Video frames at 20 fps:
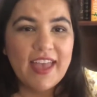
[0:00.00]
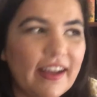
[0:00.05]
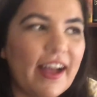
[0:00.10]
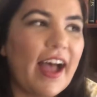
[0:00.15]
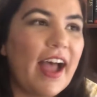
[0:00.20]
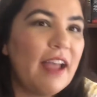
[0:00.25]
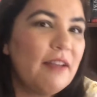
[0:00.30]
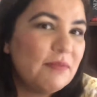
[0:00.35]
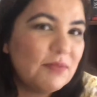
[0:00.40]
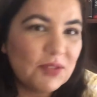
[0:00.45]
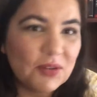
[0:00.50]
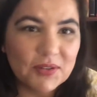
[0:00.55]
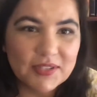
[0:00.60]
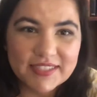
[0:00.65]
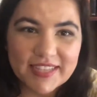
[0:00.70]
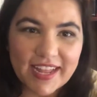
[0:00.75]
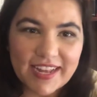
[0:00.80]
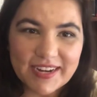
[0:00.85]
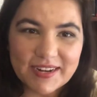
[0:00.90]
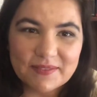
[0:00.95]
I'm so
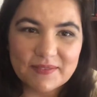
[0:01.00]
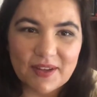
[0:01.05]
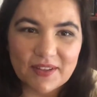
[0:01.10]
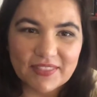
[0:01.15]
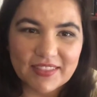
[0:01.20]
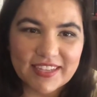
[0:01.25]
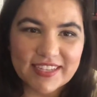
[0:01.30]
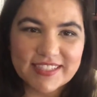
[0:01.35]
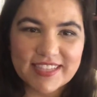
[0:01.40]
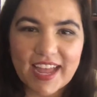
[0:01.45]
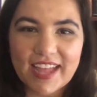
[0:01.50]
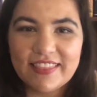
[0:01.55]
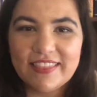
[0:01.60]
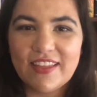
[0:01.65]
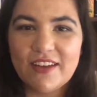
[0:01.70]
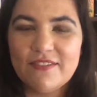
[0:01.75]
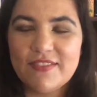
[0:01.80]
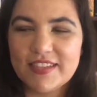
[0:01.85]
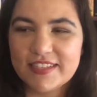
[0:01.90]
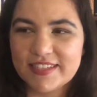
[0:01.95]
excited about this. I
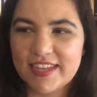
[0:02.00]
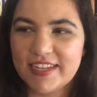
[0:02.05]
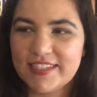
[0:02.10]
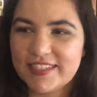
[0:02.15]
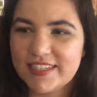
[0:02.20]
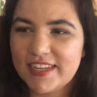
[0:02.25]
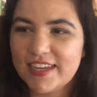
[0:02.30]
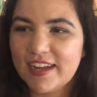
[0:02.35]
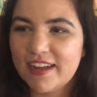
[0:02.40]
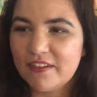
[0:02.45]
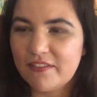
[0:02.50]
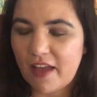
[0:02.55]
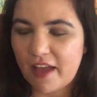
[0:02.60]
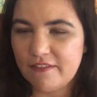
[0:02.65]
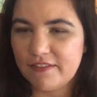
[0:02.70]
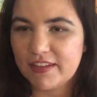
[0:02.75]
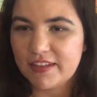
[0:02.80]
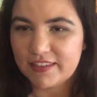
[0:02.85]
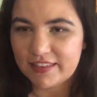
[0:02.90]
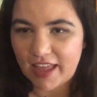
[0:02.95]
love this idea of
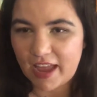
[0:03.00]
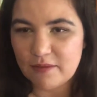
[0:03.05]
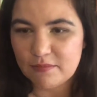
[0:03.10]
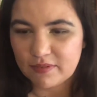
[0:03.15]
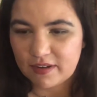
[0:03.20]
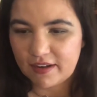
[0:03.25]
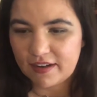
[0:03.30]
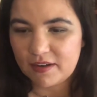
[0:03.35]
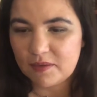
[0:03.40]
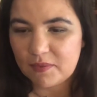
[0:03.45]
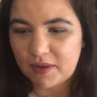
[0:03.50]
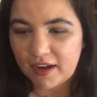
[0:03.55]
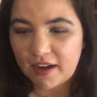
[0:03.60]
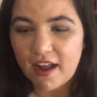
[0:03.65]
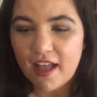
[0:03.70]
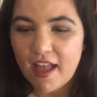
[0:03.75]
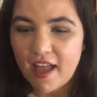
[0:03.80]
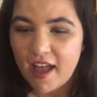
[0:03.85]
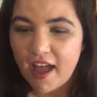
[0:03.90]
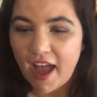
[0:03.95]
having a library where
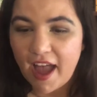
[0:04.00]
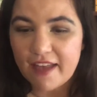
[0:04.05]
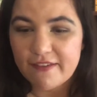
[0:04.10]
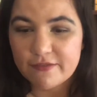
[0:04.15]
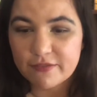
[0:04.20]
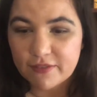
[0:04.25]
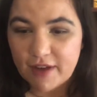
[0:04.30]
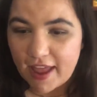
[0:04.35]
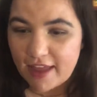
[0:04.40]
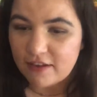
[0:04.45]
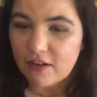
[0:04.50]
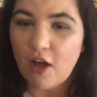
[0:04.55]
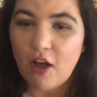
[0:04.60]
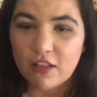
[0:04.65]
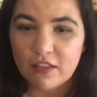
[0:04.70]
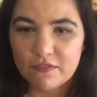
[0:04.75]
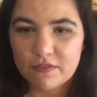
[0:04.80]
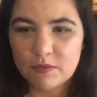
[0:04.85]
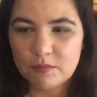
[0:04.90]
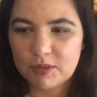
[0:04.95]
I've read
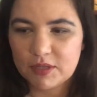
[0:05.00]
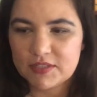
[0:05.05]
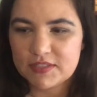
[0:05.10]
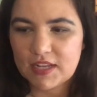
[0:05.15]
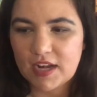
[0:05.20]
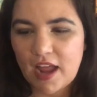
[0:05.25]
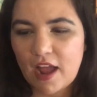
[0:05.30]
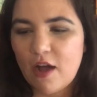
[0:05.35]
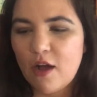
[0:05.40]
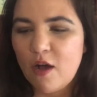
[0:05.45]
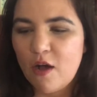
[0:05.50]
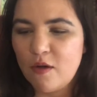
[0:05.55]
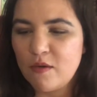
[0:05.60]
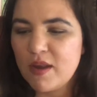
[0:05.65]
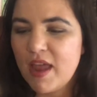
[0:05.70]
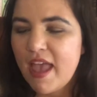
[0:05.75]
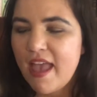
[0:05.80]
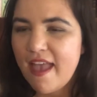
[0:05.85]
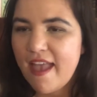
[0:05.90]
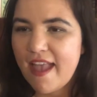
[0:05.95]
all of the books that I own,
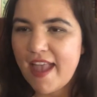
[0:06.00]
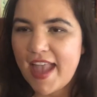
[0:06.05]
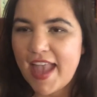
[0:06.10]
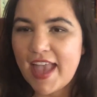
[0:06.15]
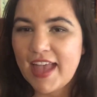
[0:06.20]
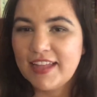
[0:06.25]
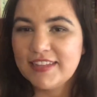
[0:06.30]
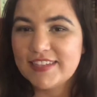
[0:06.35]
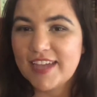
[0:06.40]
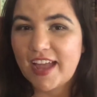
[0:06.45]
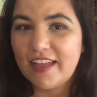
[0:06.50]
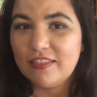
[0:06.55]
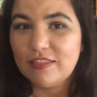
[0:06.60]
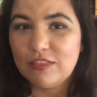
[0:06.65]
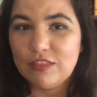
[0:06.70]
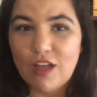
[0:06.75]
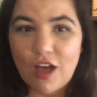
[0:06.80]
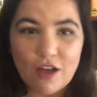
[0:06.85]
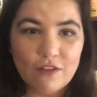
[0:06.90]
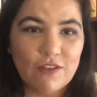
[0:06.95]
and I
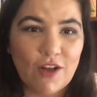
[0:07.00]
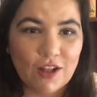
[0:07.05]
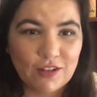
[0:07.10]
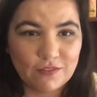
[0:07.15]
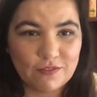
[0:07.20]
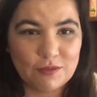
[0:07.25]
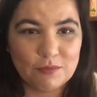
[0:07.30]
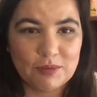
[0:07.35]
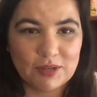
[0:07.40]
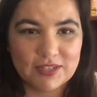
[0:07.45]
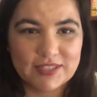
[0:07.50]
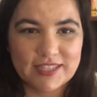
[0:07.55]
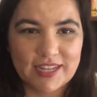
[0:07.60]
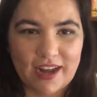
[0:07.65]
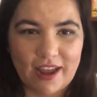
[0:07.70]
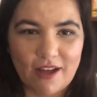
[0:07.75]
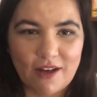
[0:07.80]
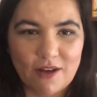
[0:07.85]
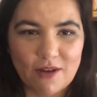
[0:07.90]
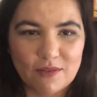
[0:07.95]
love all of the books that
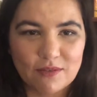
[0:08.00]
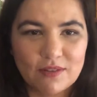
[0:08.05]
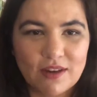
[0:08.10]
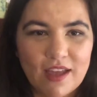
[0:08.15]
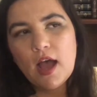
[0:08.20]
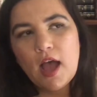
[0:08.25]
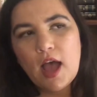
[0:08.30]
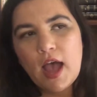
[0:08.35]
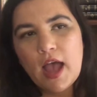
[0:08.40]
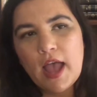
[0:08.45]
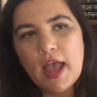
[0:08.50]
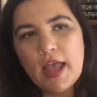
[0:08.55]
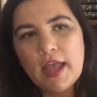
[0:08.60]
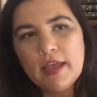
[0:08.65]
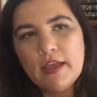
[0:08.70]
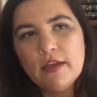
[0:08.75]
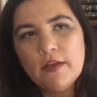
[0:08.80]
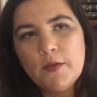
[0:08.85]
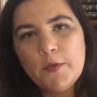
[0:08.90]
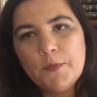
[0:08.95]
I own.
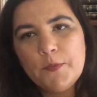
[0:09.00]
I